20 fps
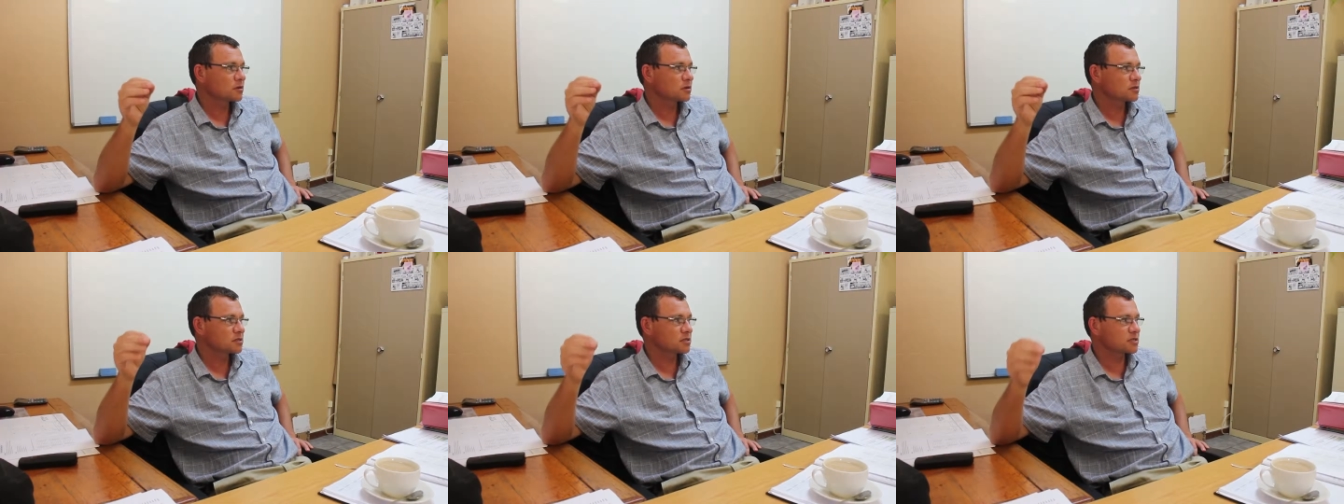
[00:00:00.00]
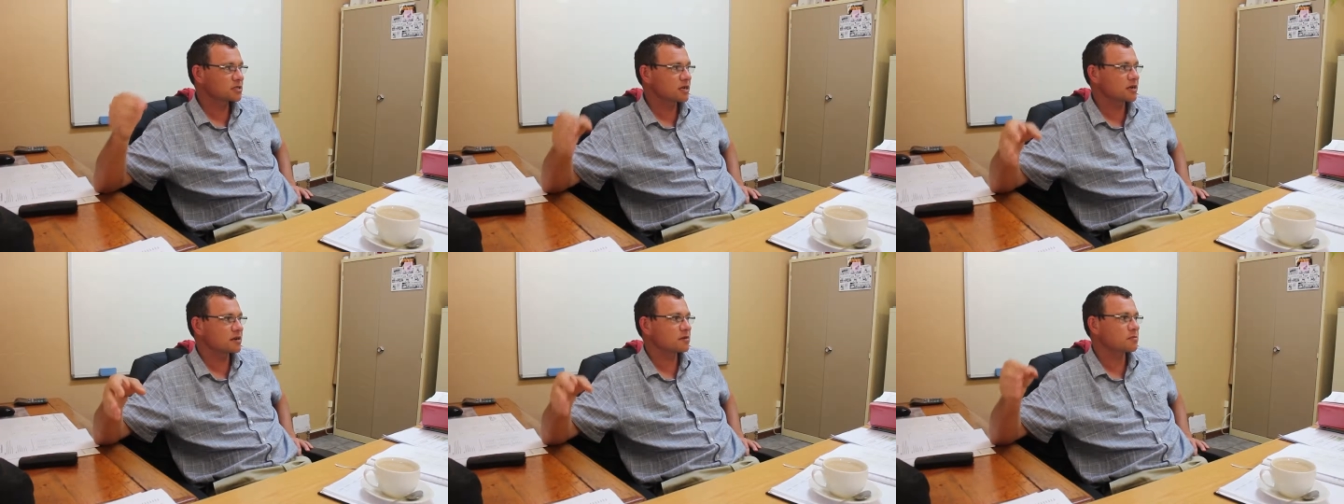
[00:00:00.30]

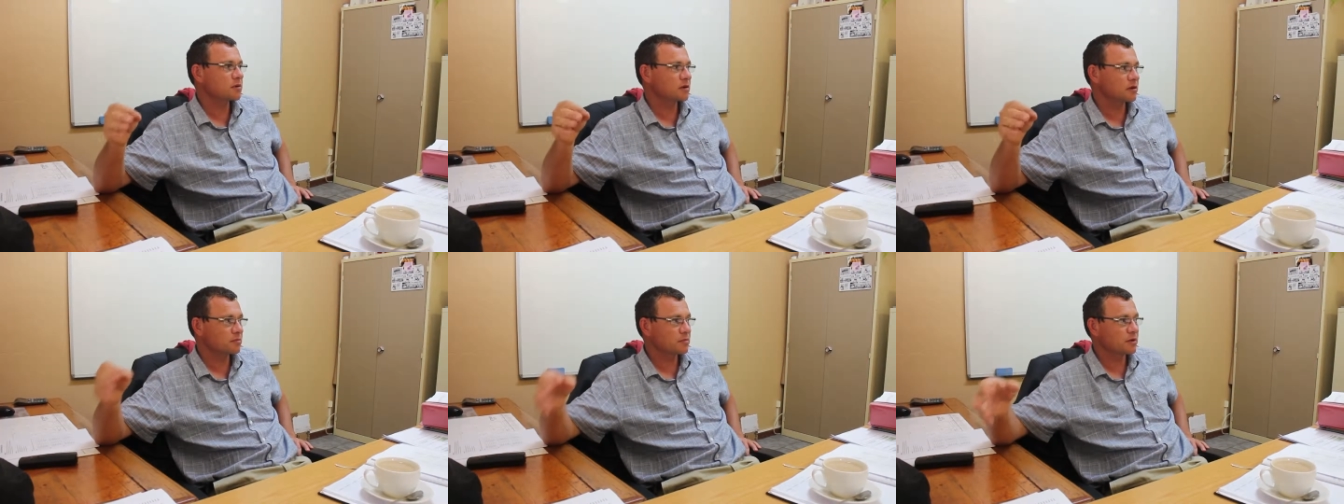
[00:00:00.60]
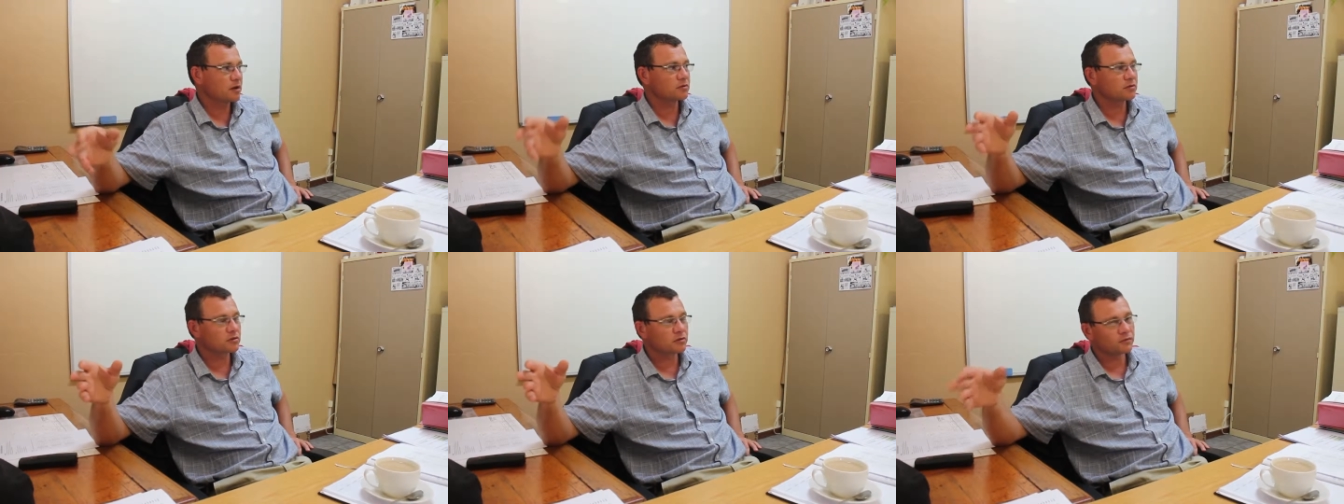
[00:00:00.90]
saleable
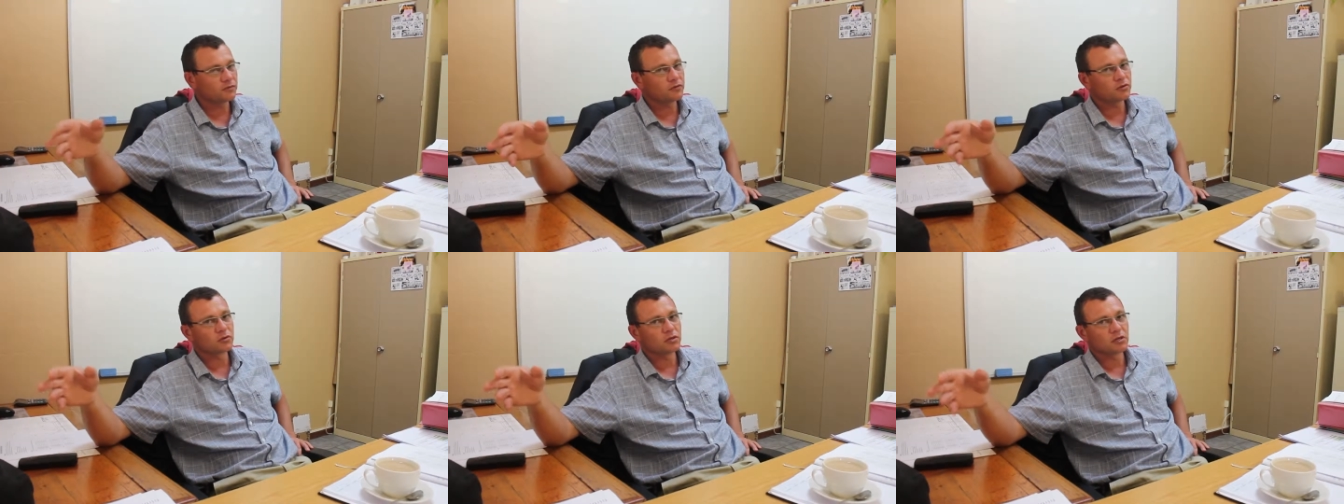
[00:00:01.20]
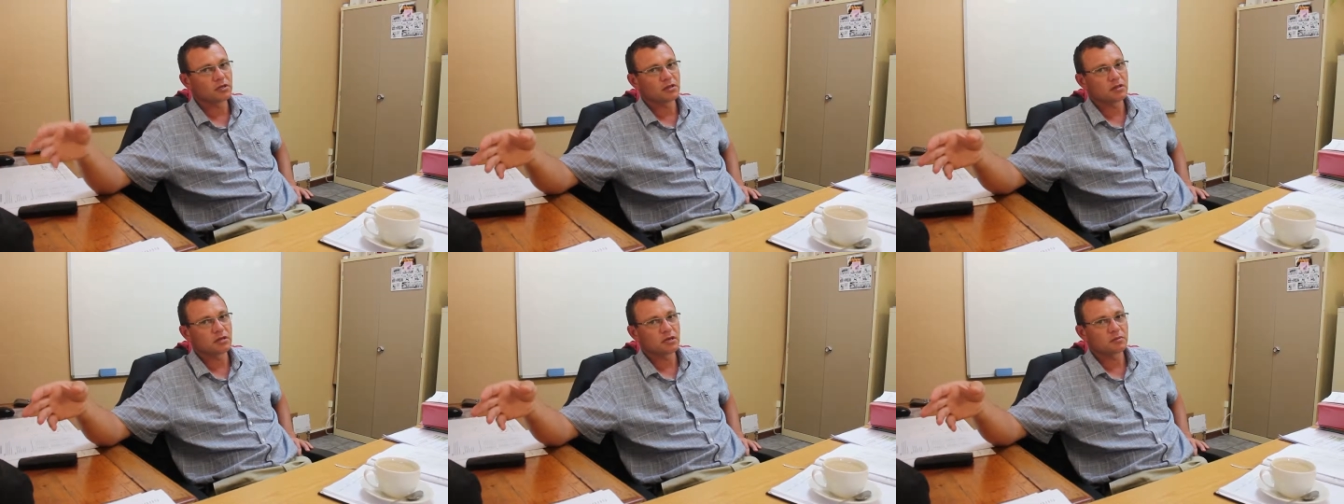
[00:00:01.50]
amount of fruit
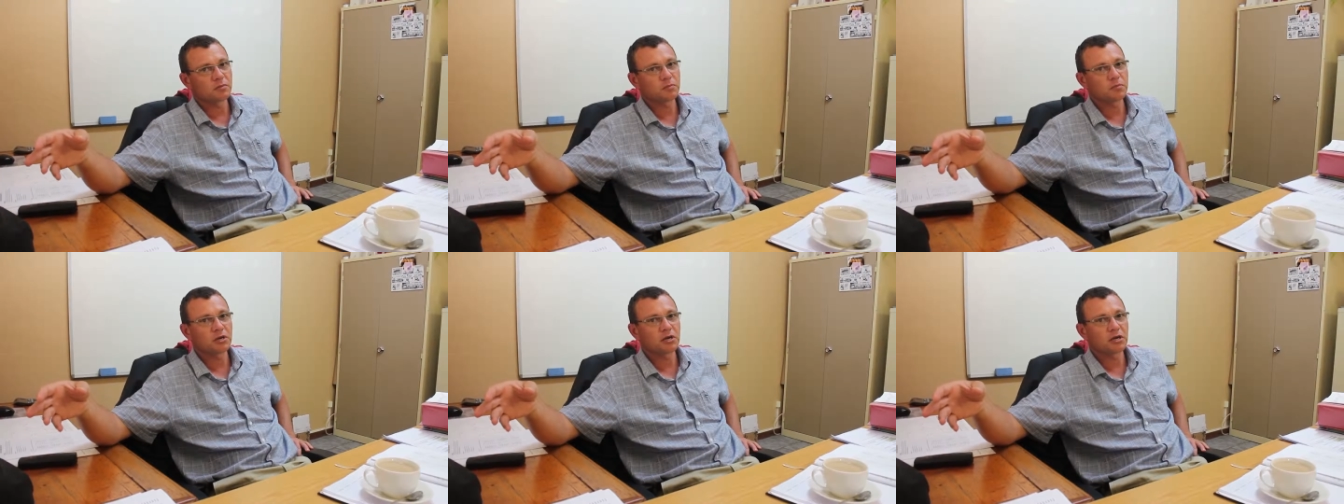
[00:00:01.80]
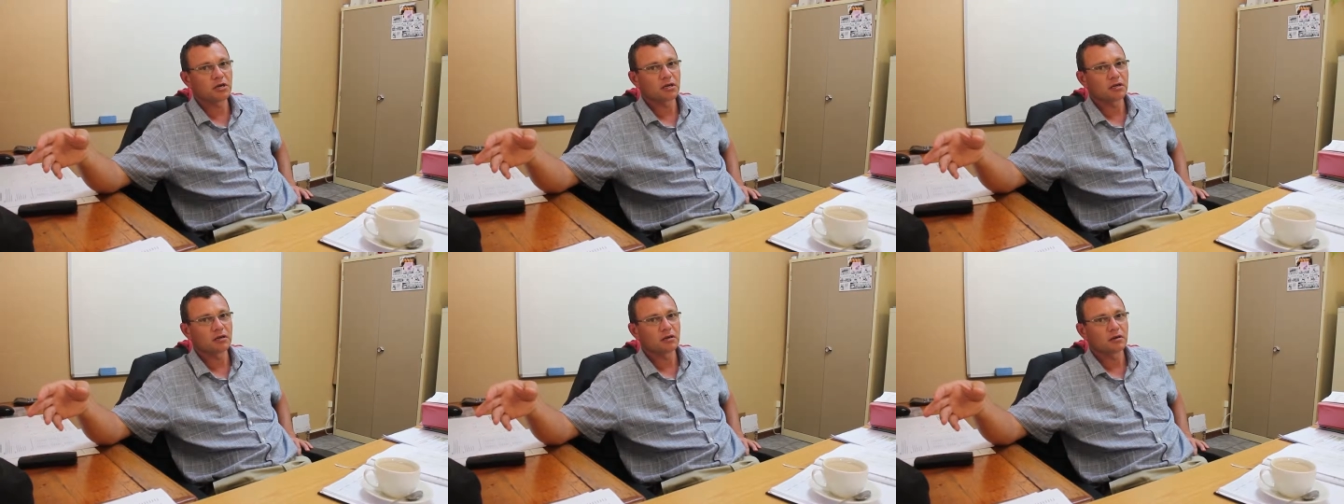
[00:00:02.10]
in that
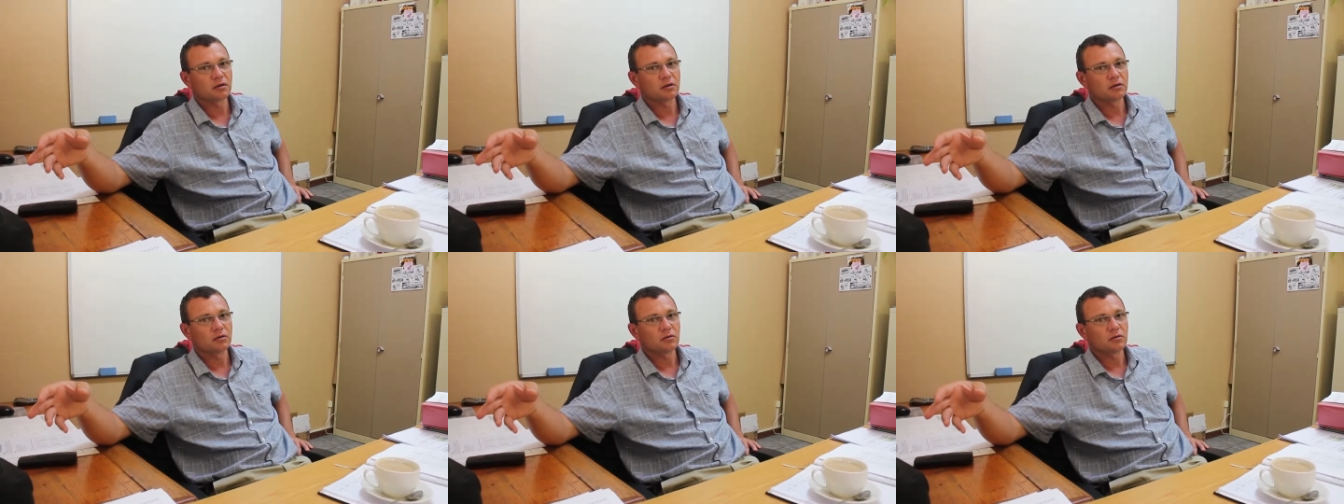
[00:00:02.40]
period,